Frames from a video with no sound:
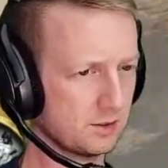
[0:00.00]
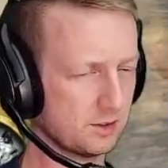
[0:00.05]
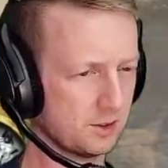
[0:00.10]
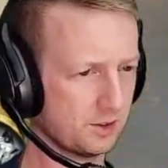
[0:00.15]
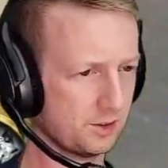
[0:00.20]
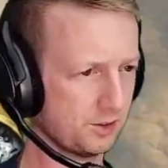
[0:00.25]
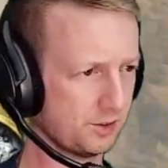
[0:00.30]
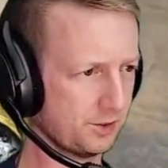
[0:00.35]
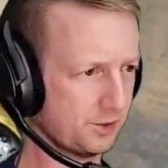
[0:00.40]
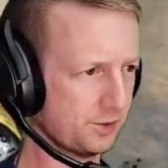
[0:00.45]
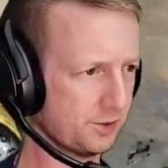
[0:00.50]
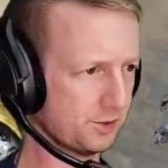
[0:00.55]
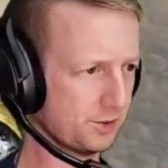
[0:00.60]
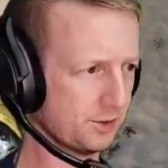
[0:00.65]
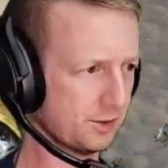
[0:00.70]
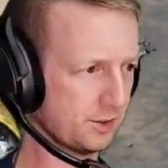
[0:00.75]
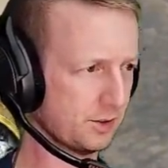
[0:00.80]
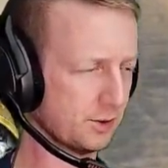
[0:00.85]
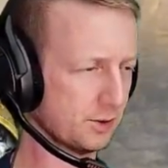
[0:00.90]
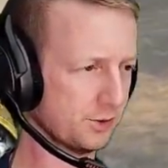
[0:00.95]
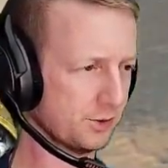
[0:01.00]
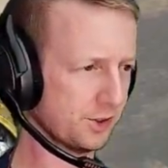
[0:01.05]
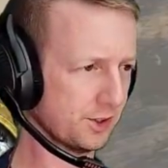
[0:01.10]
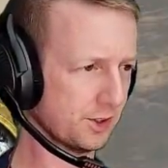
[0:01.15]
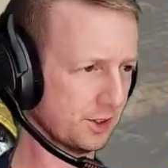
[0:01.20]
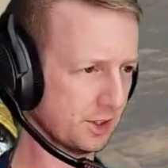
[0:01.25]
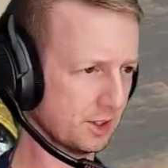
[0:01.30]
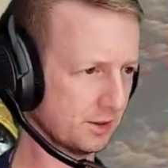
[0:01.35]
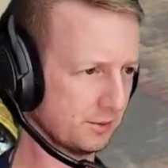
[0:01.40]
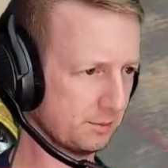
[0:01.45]
There's Centaurs are
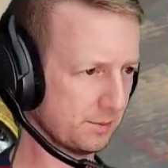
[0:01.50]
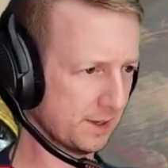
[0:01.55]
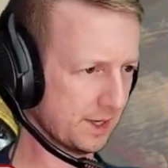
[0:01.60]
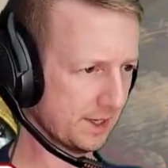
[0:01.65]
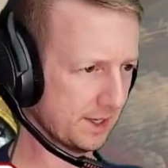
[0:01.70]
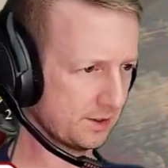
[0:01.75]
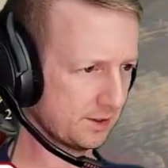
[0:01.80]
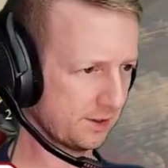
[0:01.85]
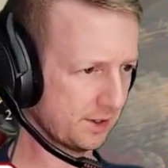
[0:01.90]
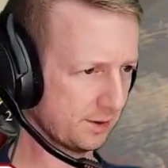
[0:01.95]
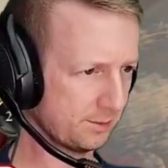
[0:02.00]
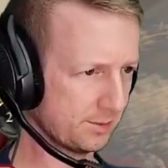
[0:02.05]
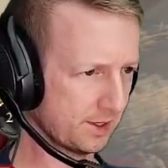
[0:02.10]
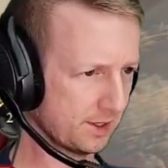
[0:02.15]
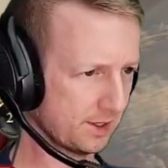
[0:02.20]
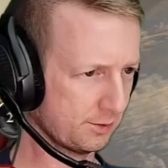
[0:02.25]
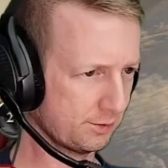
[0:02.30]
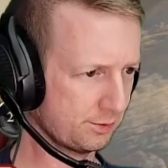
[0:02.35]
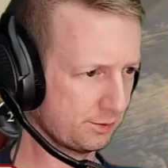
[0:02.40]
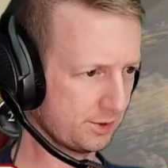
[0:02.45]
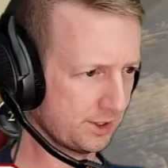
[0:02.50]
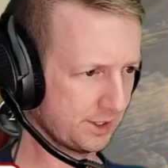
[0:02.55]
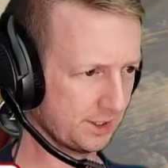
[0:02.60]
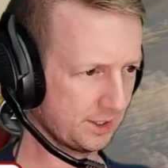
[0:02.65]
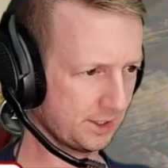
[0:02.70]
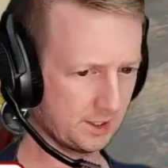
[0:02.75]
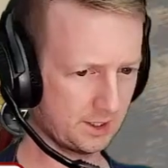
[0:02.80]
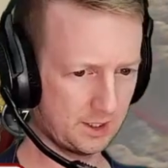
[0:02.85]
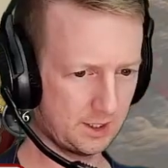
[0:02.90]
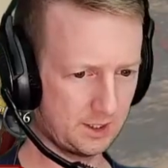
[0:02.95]
going to come back on that back
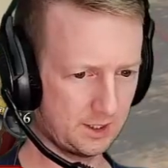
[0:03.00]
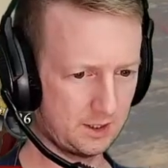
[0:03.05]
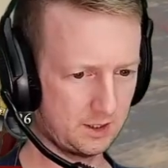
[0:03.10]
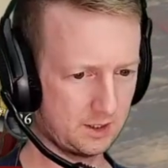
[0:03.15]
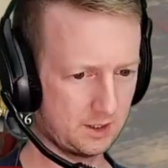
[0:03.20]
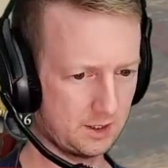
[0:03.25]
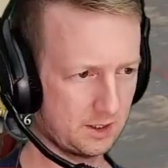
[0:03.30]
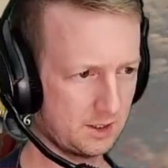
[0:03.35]
flank again.